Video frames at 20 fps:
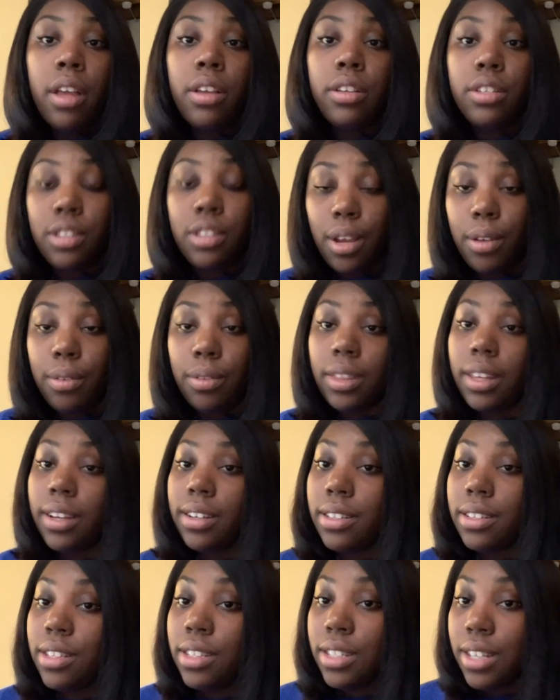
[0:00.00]
So
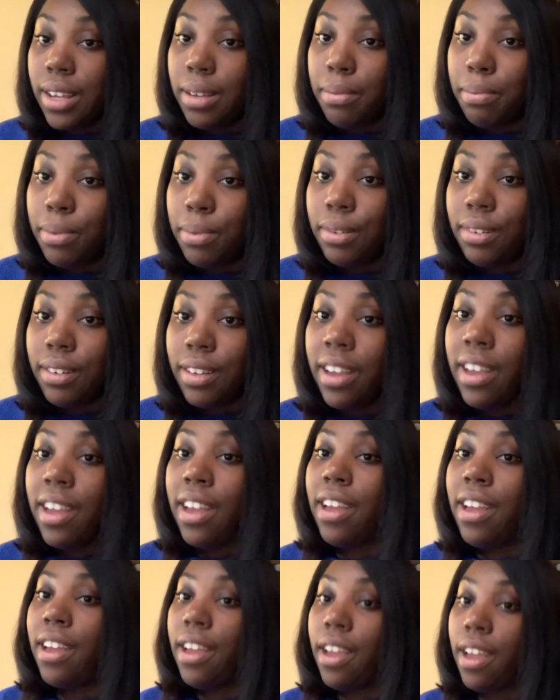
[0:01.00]
there's a tip.
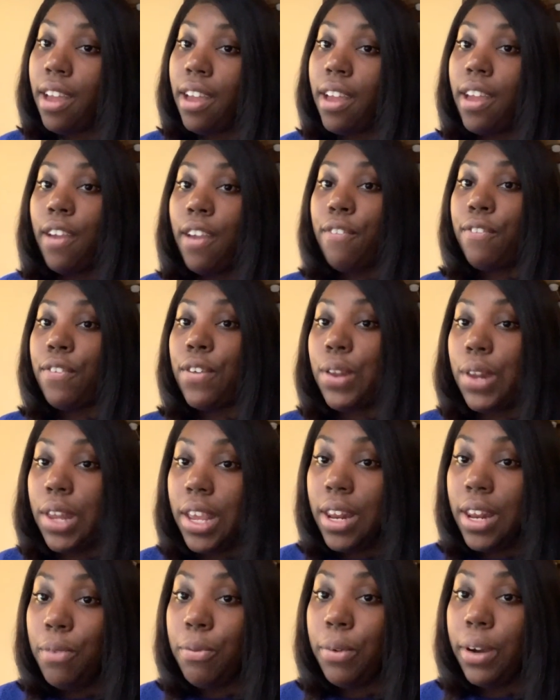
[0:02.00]
If you
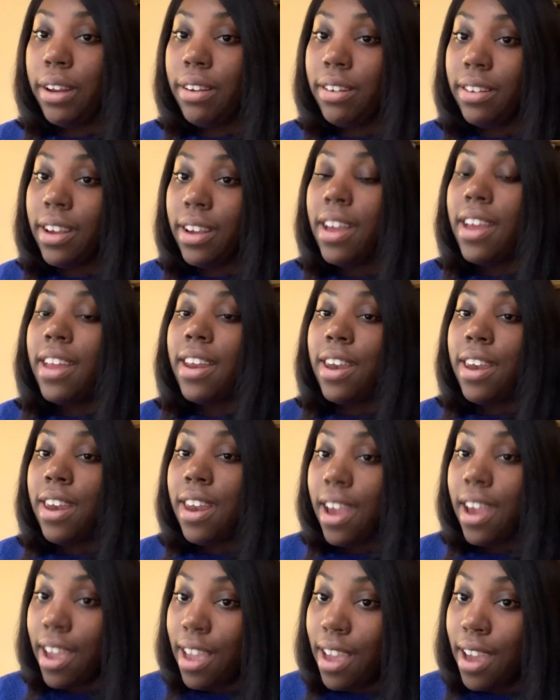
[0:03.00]
needed one,
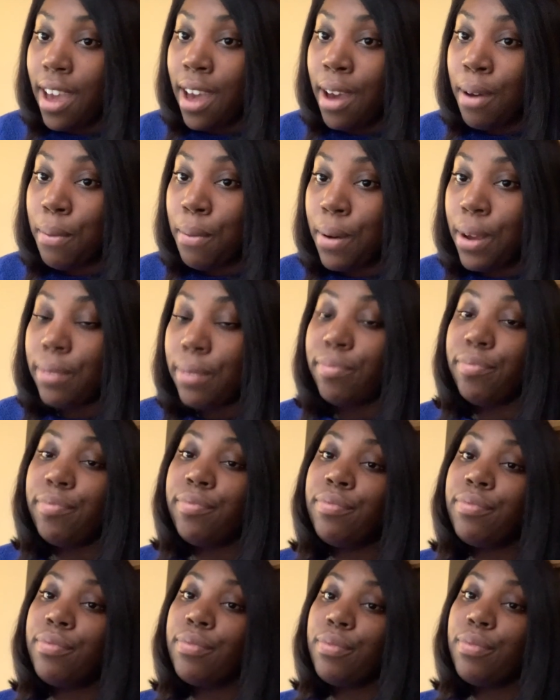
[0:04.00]
now you got one.
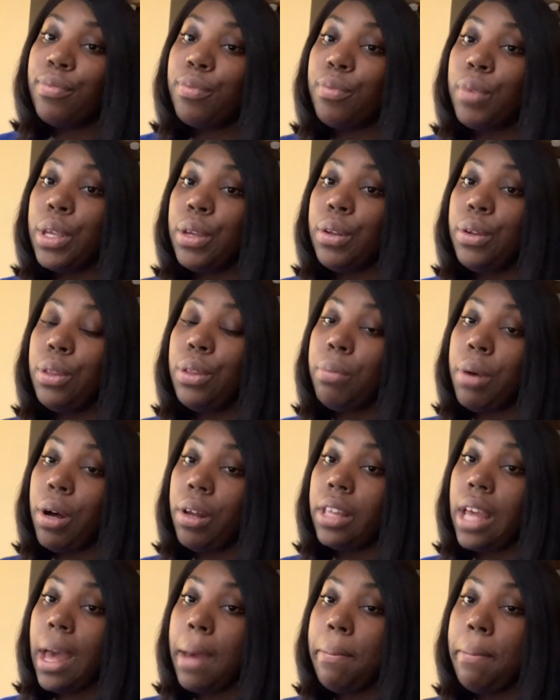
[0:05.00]
When you do the
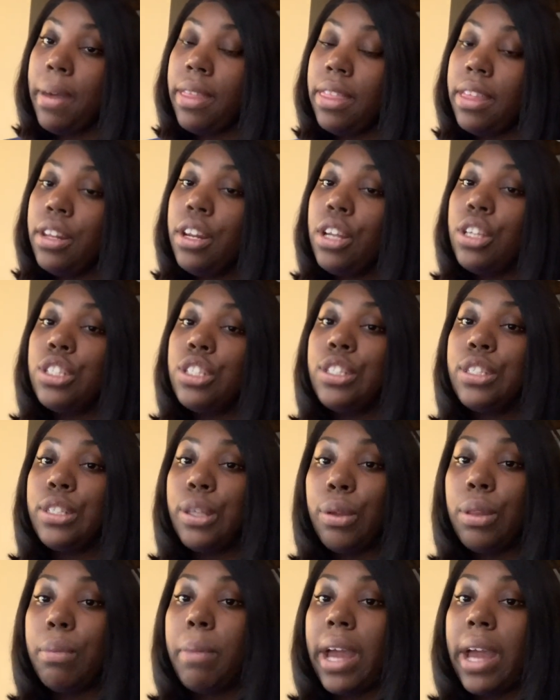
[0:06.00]
bald cap method,
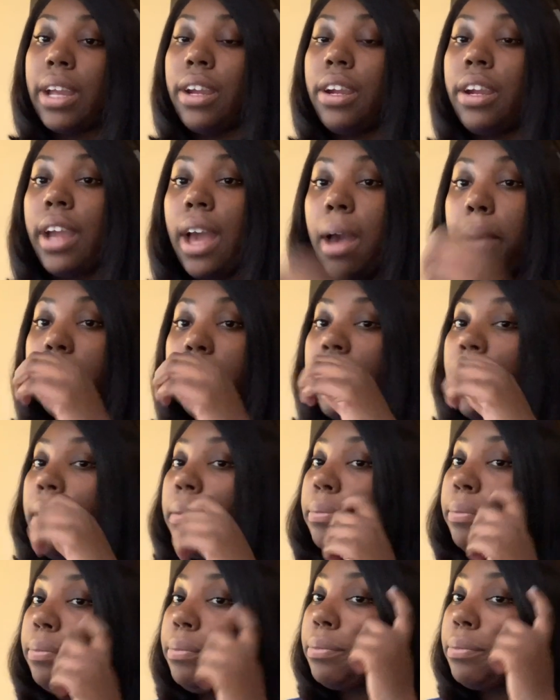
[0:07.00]
sew the back of your cap down.